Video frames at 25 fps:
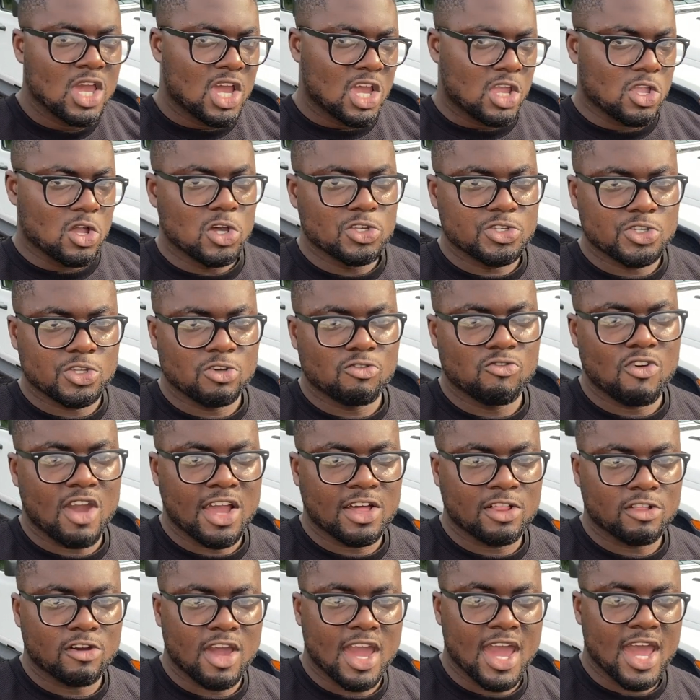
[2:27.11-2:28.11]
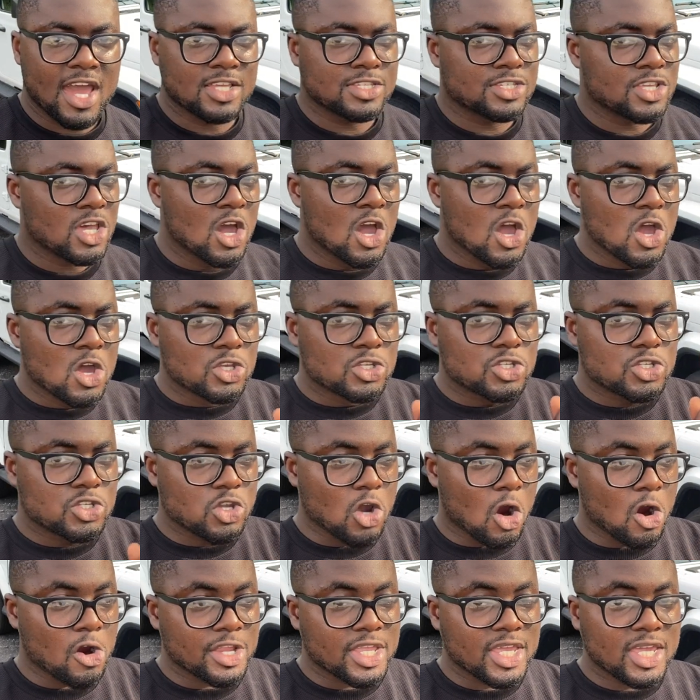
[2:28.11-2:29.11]
and also the Wrangler has.
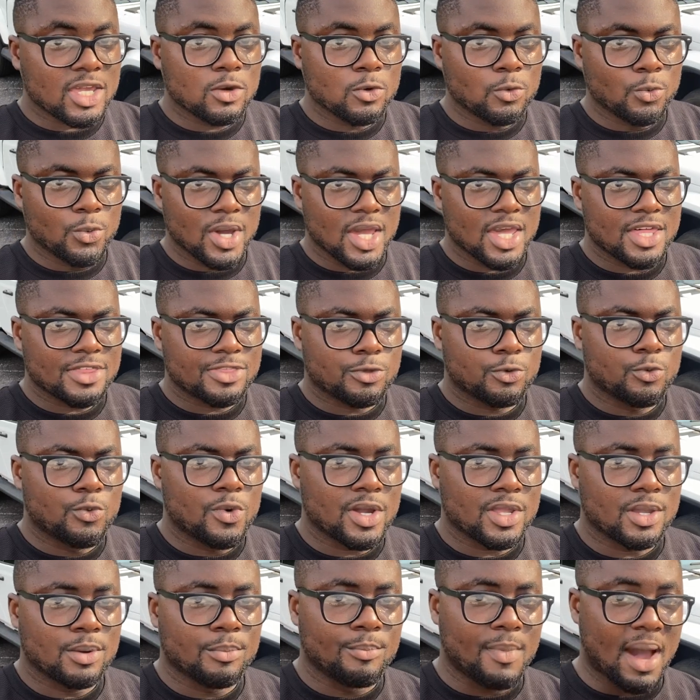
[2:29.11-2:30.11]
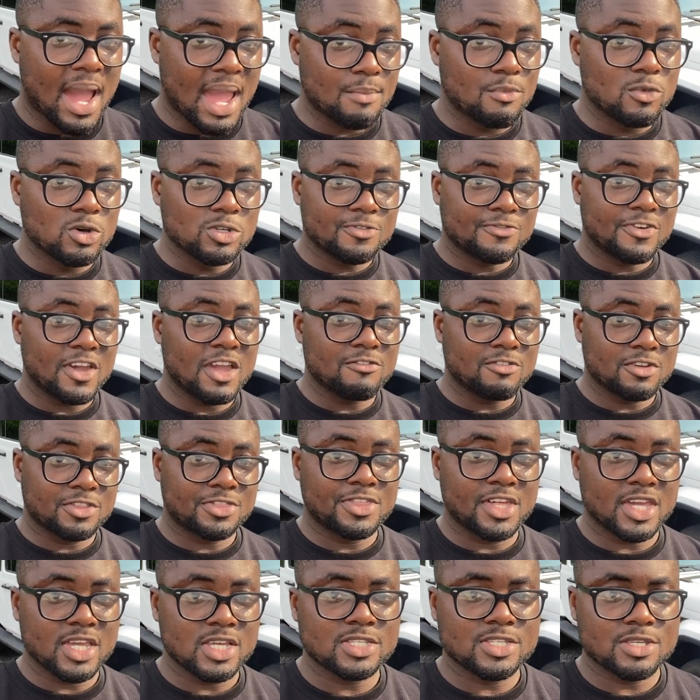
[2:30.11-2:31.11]
Starting with one of my most favorite
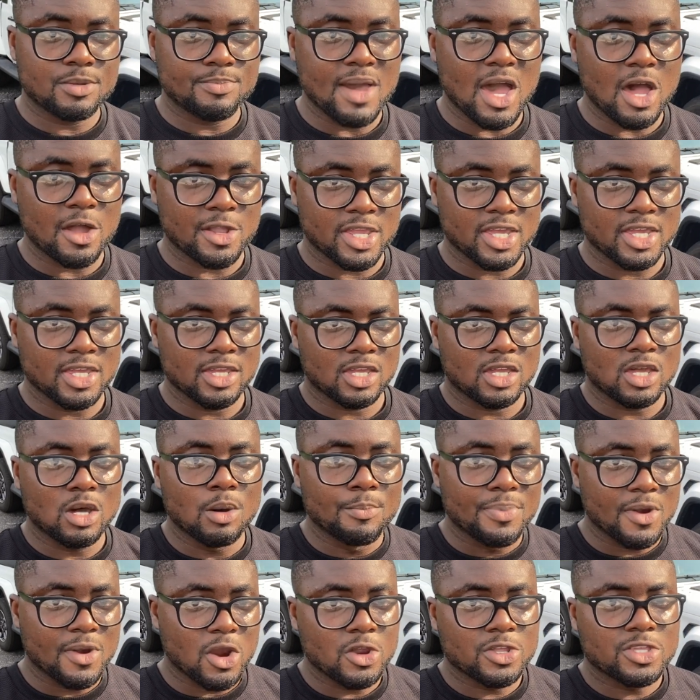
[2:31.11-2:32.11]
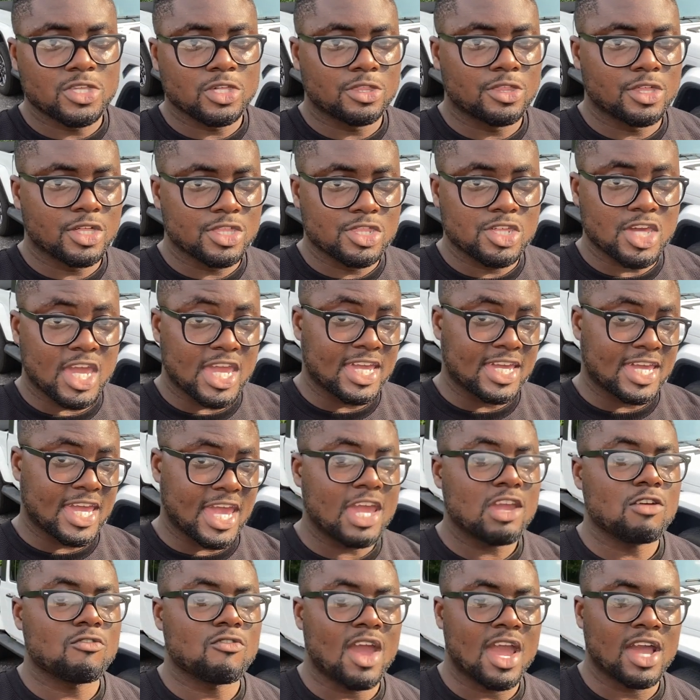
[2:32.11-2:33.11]
things about it compared to the
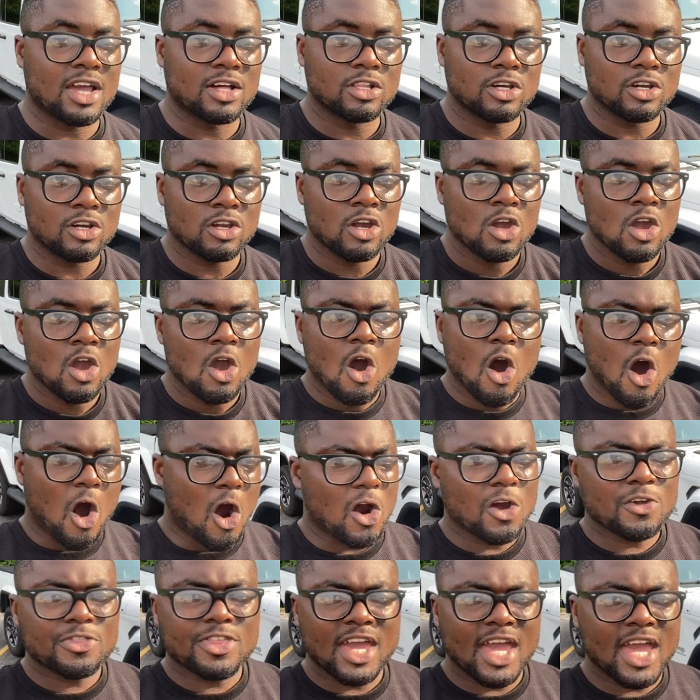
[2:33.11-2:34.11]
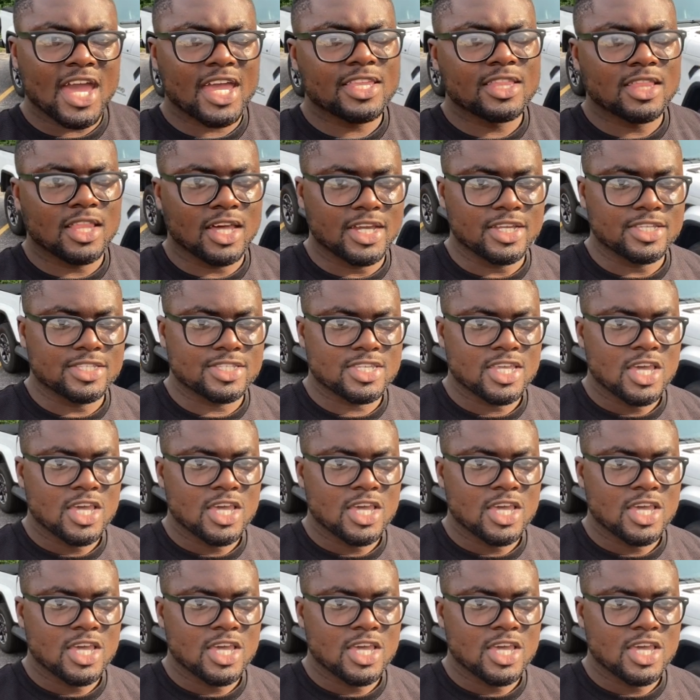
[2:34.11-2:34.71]
JK Wrangler are the headlights.